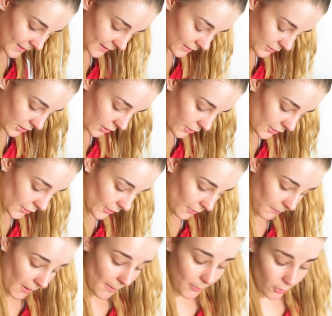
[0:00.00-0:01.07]
getting low
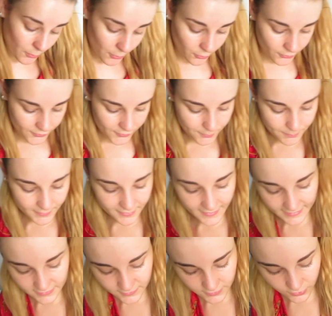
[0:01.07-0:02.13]
on my baubles, but
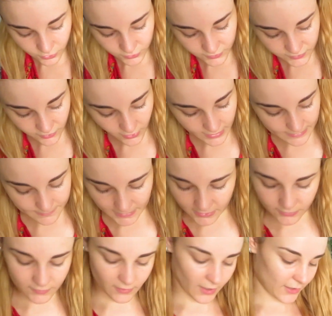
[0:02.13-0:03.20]
that's a good sign
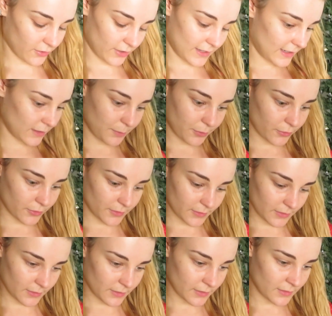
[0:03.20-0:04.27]
because I don't need to put
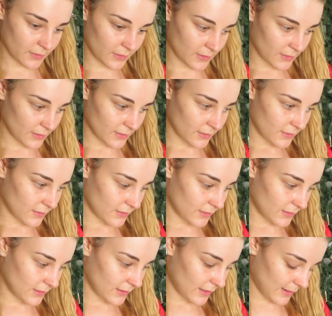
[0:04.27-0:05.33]

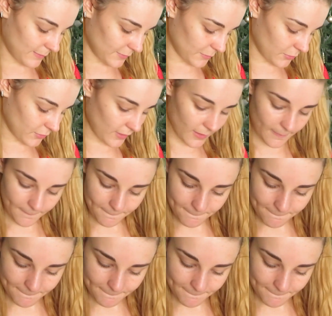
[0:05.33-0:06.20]
heaps more up.